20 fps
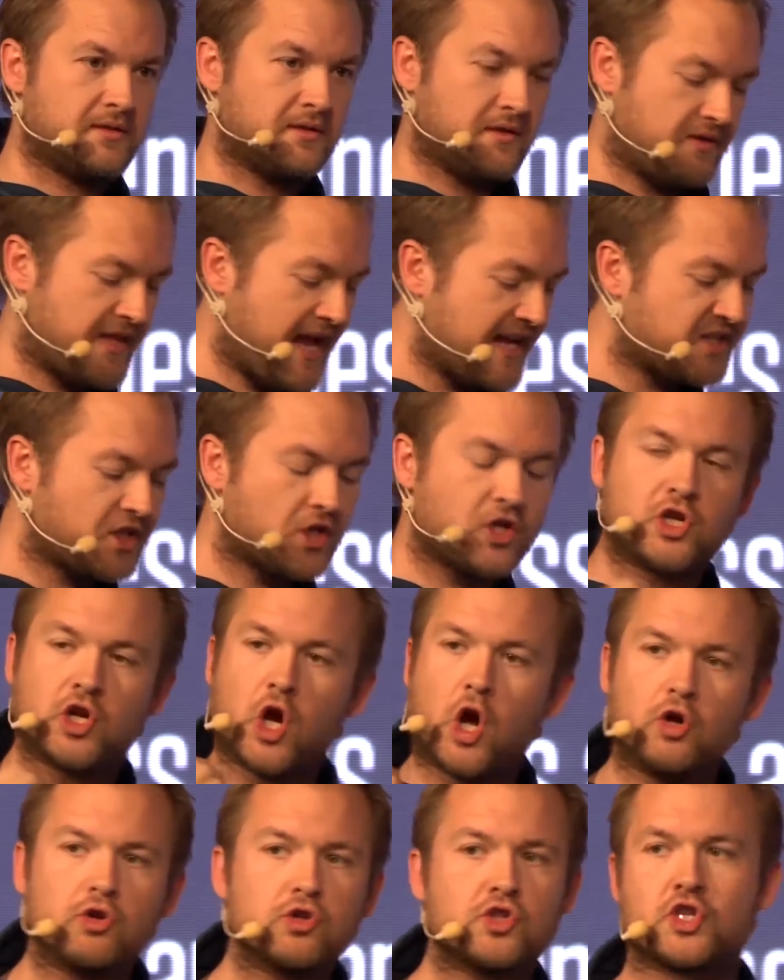That's a
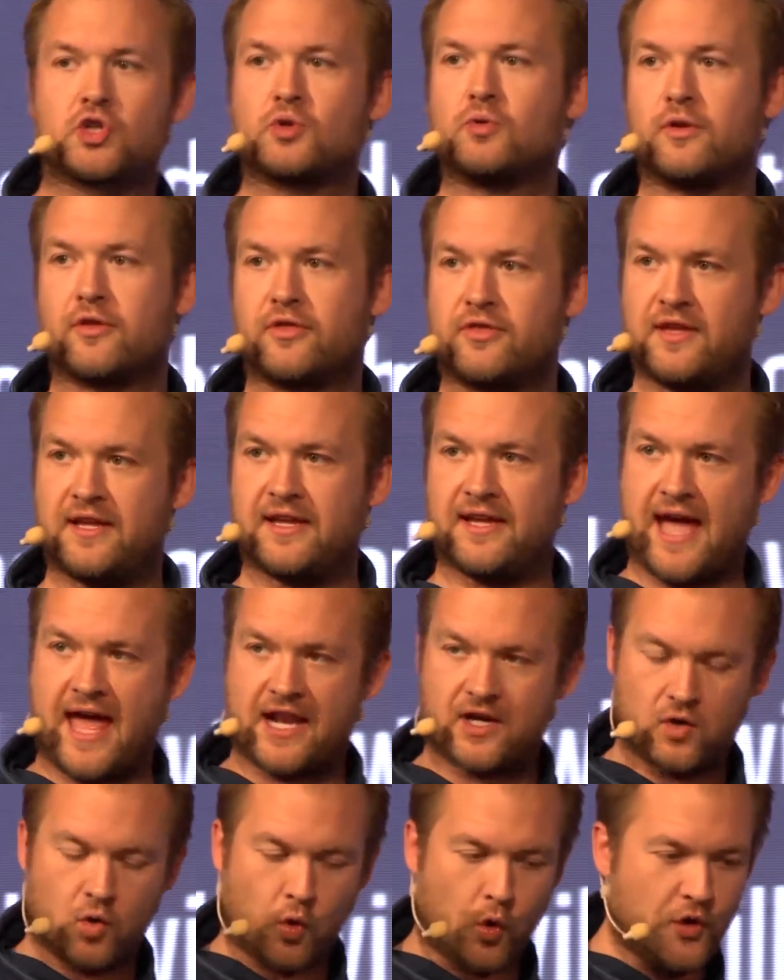cultural thing at
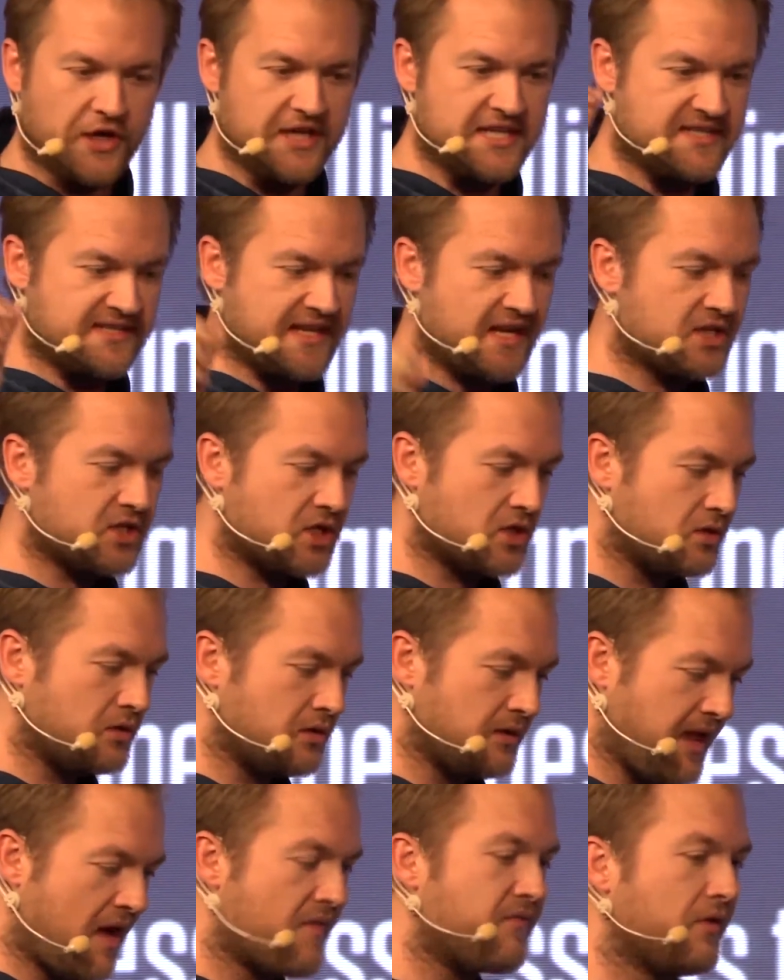an organizational
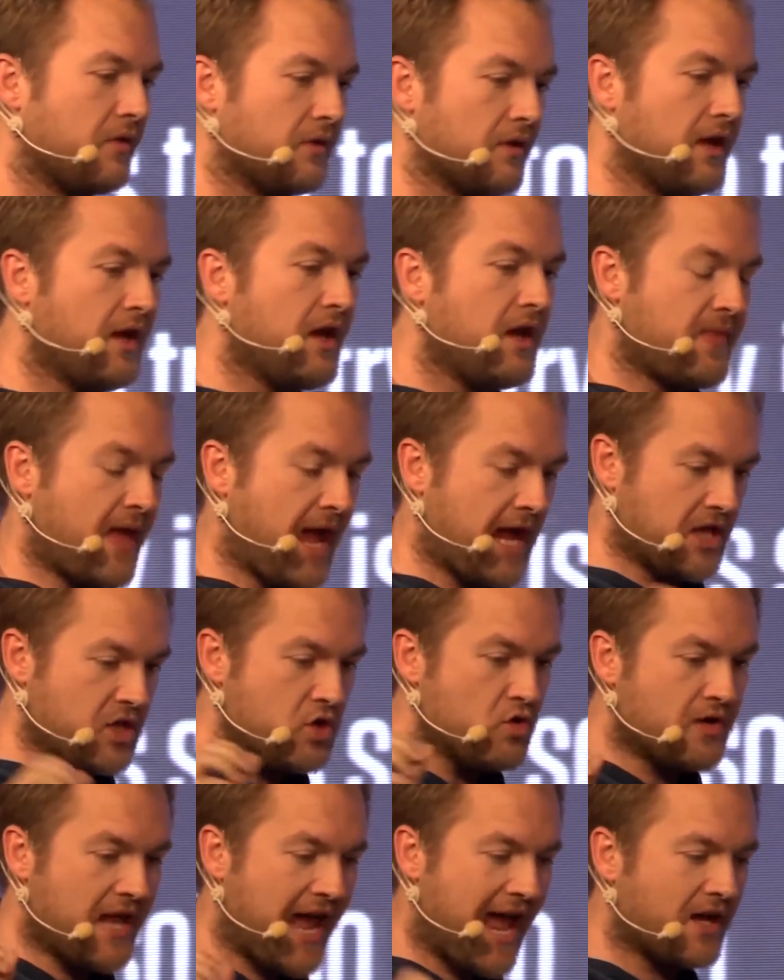level that you
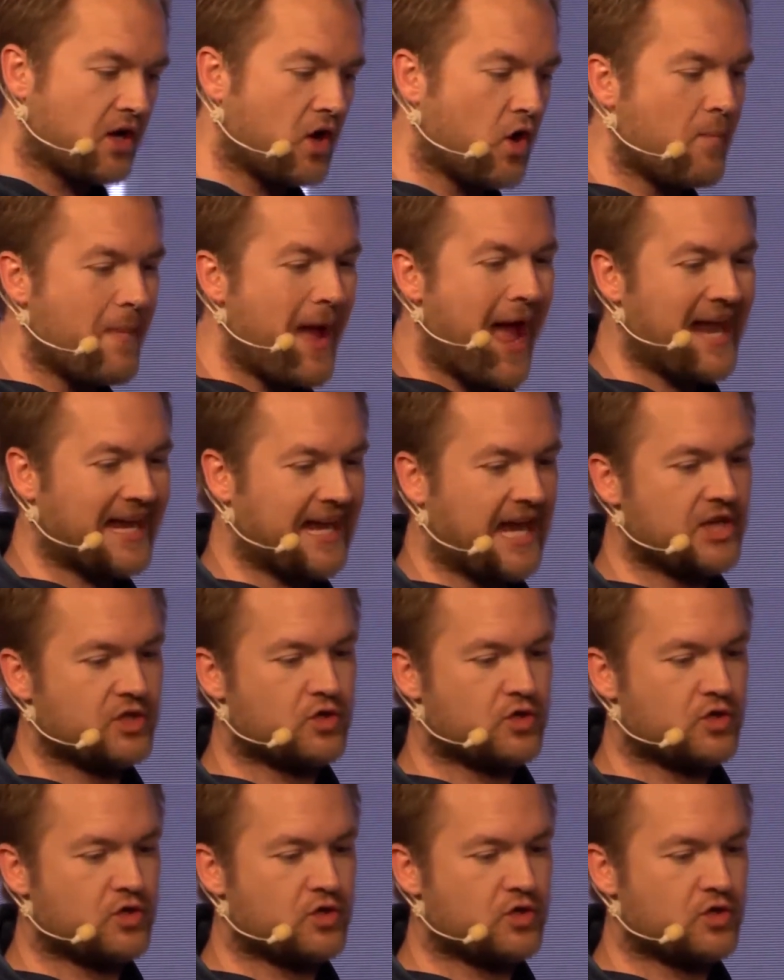can go back and